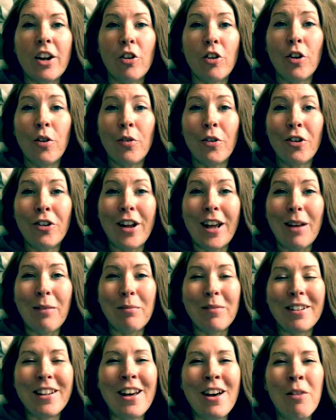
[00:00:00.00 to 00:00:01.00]
I don't know their
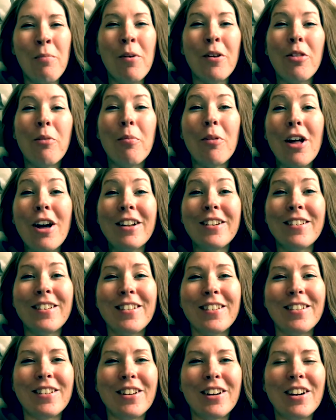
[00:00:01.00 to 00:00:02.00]
names. But the blonde
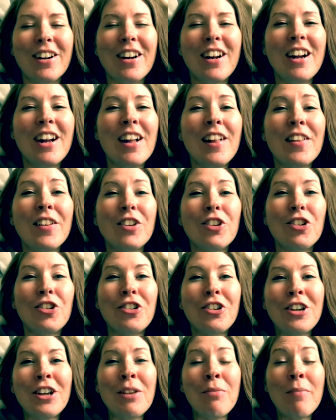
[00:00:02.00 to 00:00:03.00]
sister,
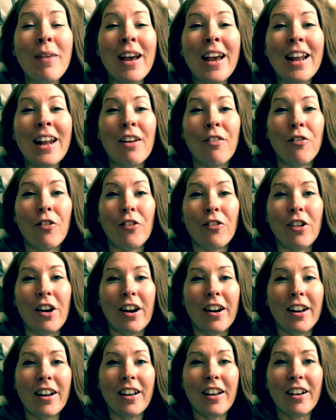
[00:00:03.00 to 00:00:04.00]
she made a
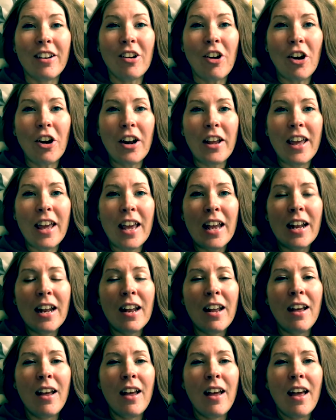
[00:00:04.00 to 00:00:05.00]
Veronica cardigan,
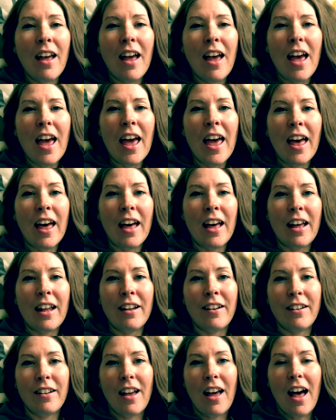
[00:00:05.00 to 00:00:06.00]

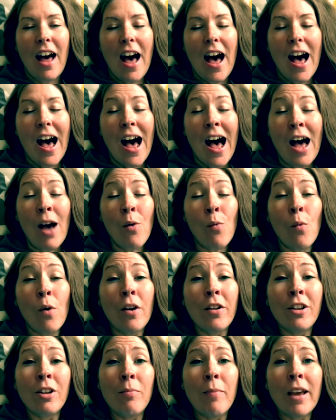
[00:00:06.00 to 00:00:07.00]
and I
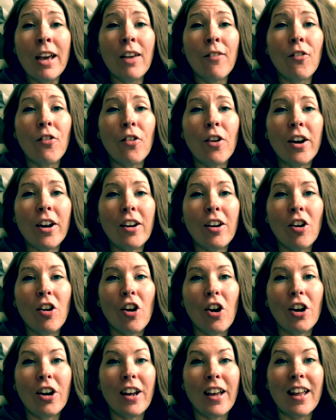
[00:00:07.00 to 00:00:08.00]
want to make a Veronica
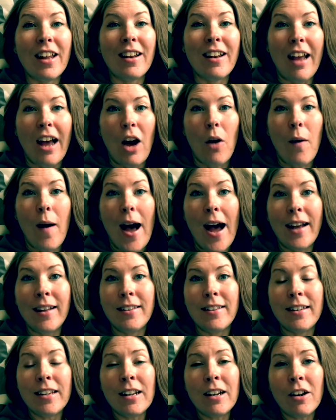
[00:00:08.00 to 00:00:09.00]
cardigan now.
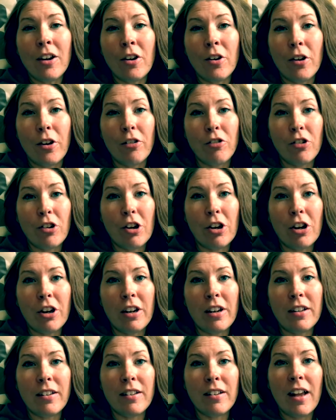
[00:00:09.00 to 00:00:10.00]
I'd seen it on Grocery
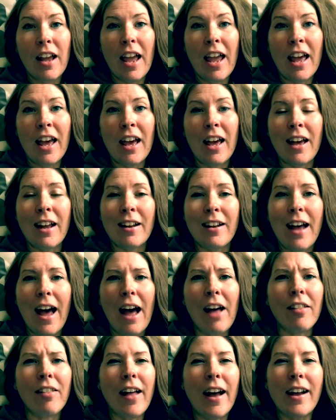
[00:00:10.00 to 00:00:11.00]
Girls and
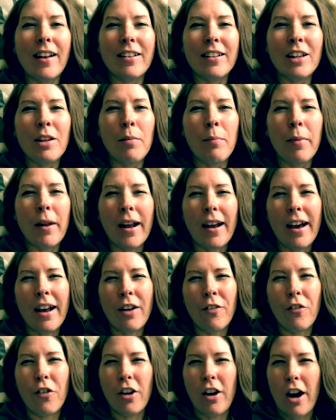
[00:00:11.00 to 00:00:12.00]
I liked it, but I
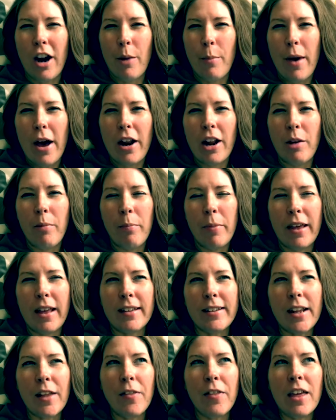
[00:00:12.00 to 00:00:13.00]
kind of forgot about it
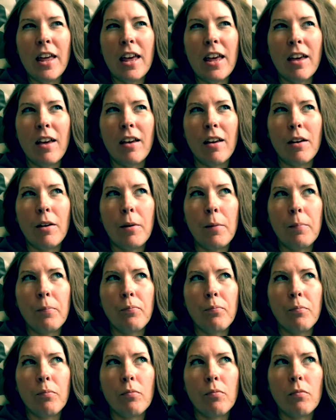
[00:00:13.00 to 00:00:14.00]
because I think
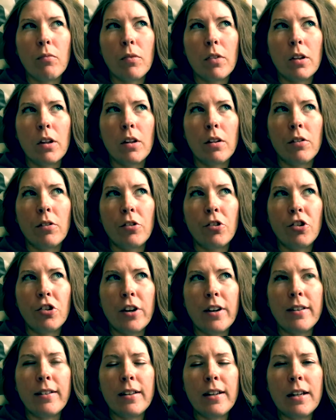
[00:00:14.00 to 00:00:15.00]

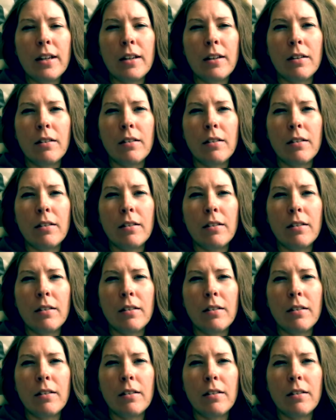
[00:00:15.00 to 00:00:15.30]
Tracy